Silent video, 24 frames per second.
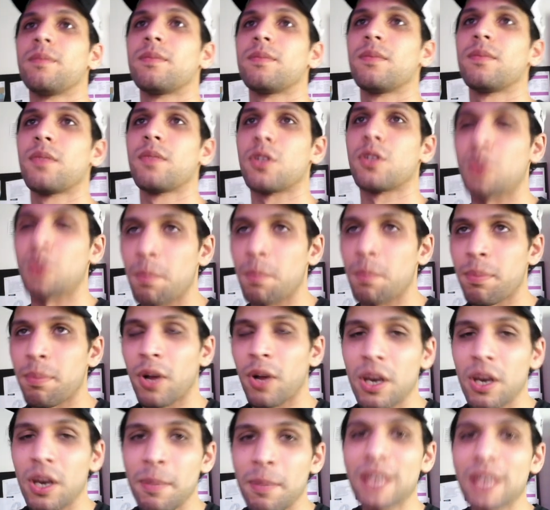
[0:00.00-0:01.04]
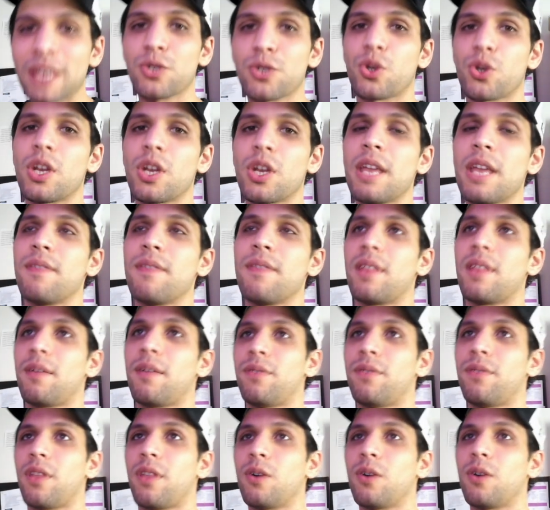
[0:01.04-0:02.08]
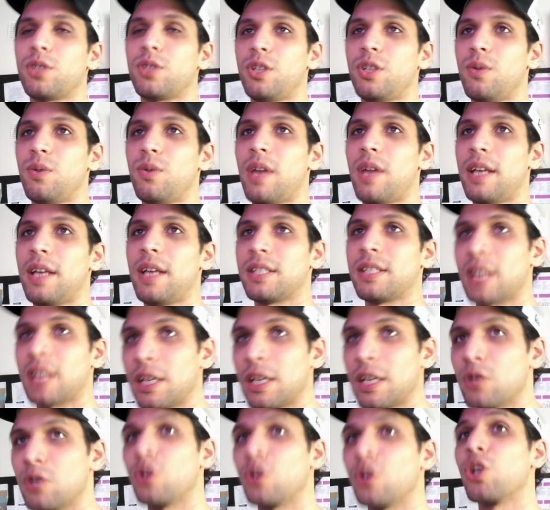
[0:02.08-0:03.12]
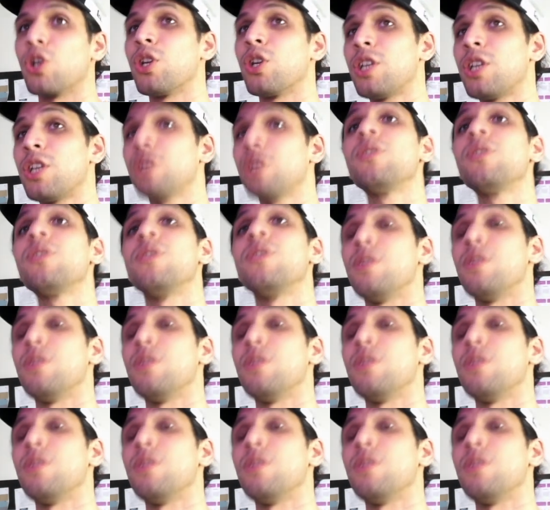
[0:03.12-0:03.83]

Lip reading: So, but make sure you're leaving it for those 2 days, and you can continue to do